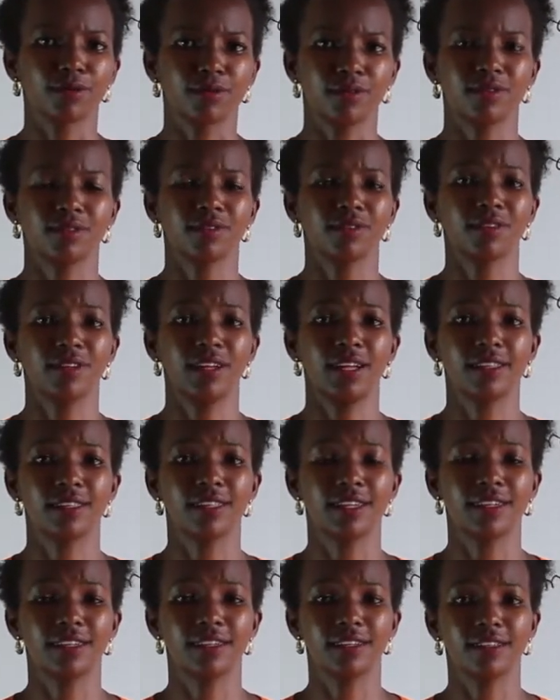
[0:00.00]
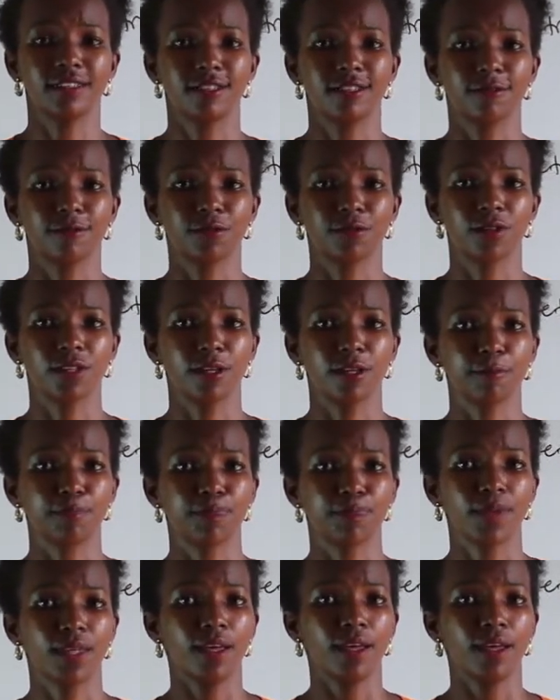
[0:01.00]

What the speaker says: it's not that easy for them.